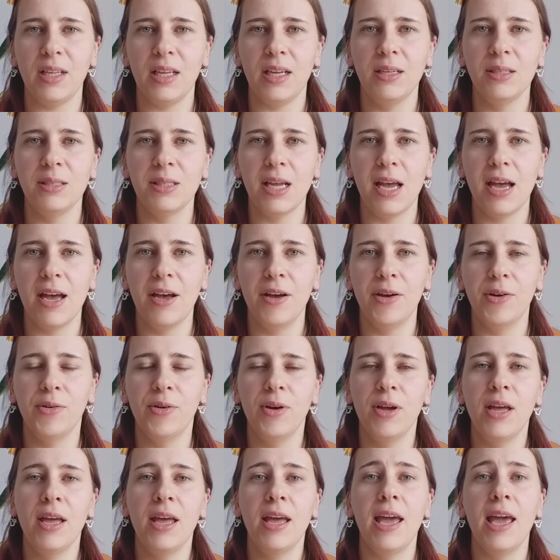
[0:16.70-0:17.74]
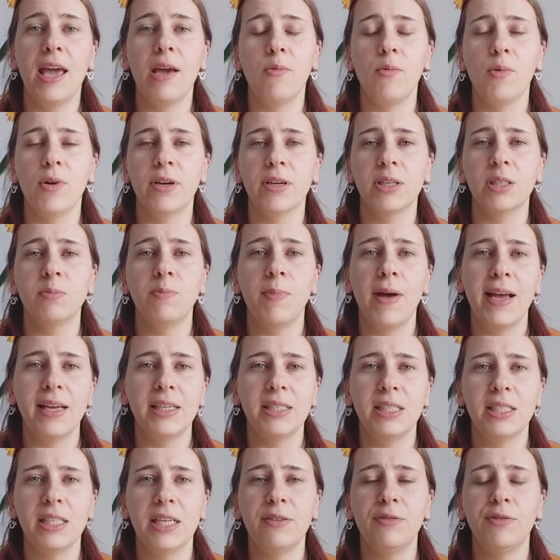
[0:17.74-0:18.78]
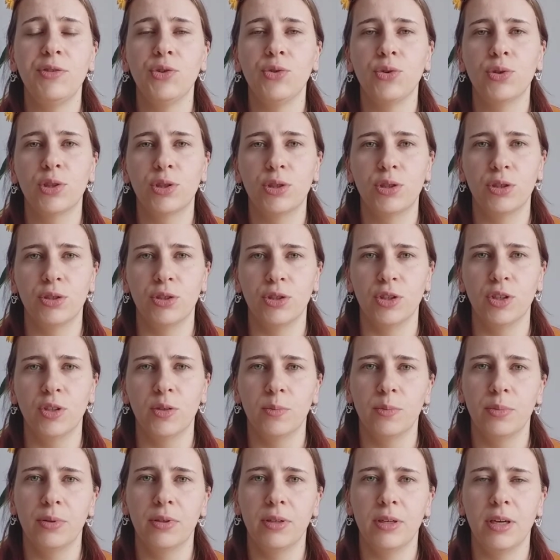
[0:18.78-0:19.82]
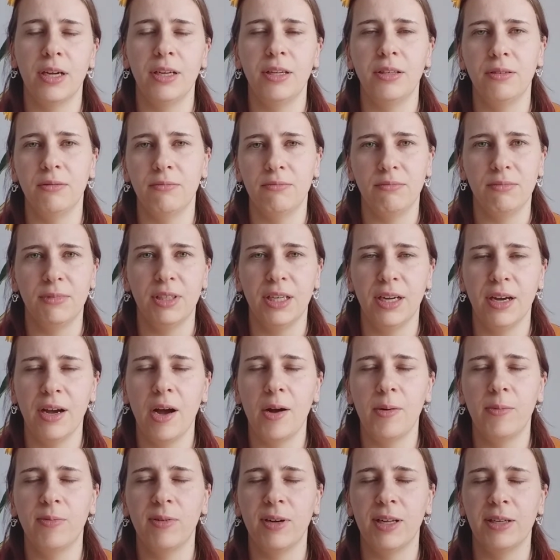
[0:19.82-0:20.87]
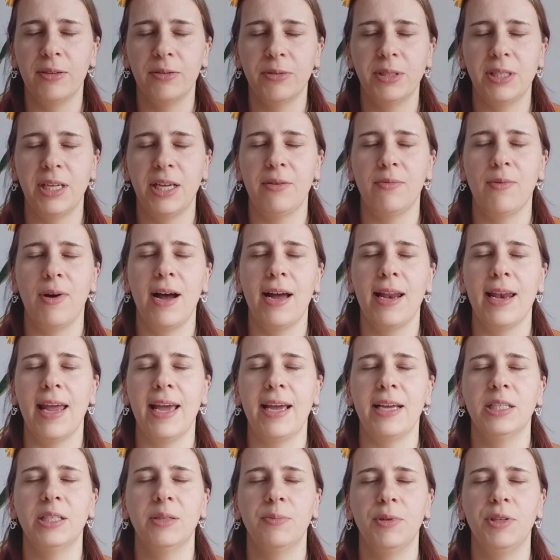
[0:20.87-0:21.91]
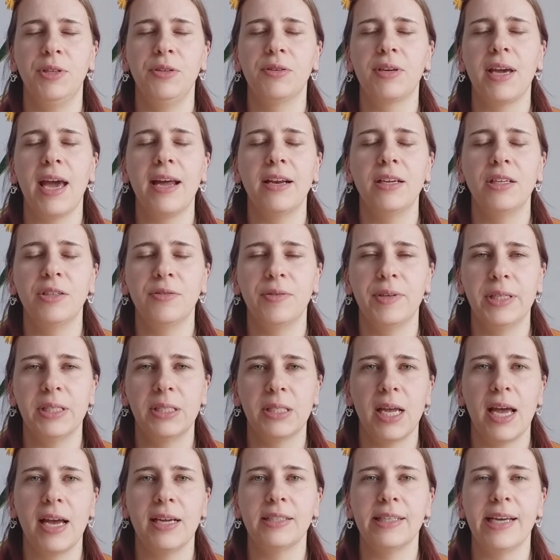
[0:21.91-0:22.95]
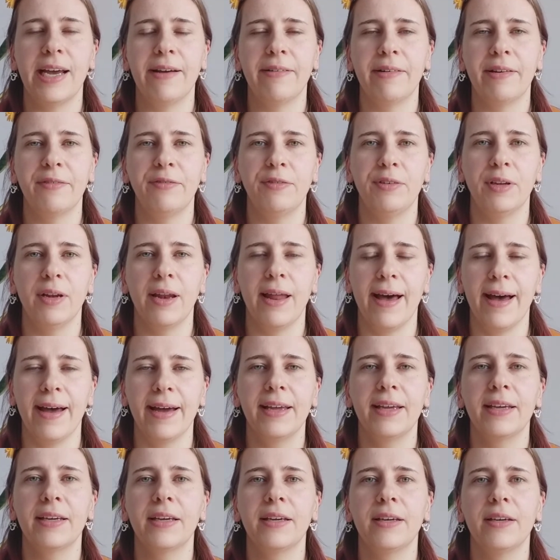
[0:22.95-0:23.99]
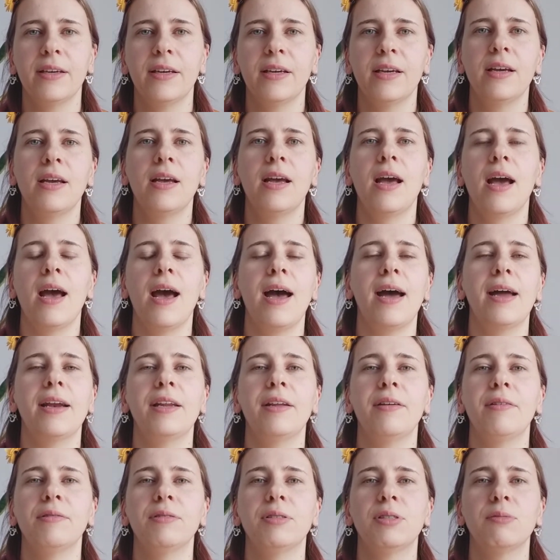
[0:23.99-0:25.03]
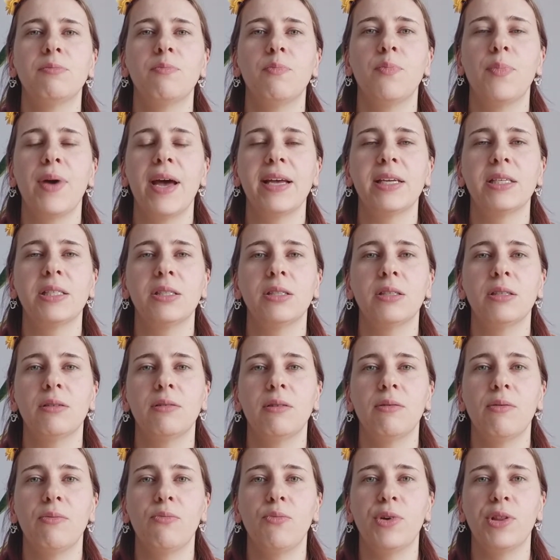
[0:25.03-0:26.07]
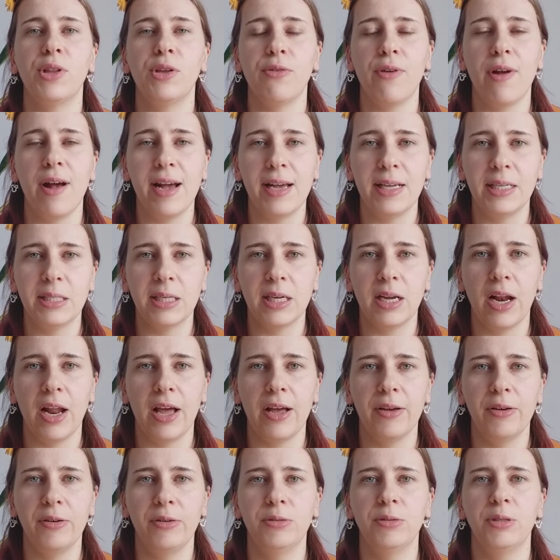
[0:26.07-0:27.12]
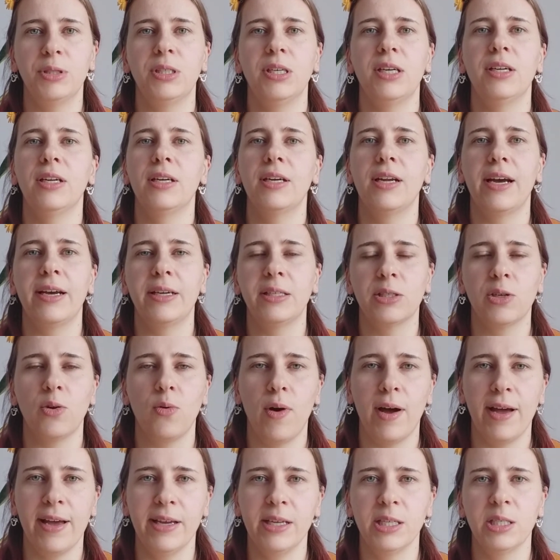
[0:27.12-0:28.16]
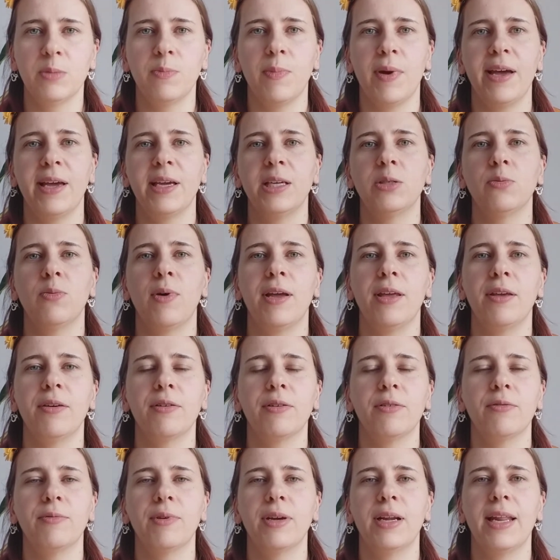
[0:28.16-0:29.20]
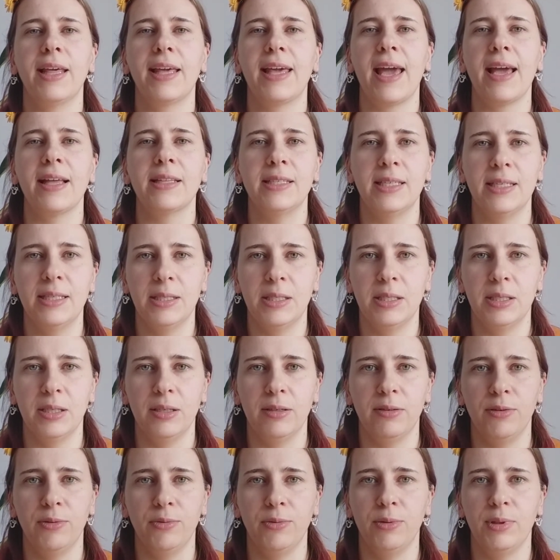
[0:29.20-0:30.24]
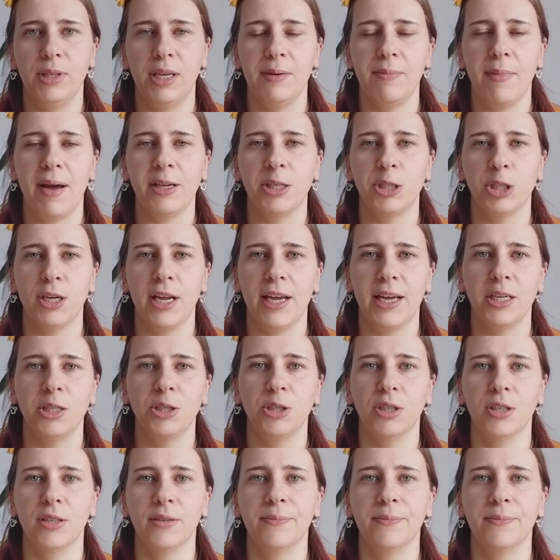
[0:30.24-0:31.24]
So it works best if you're stood up, and hopefully you'll see why later, but you can do it sat down if you like, and it's best with your eyes closed in a nice quiet space where you can really get into the imagination.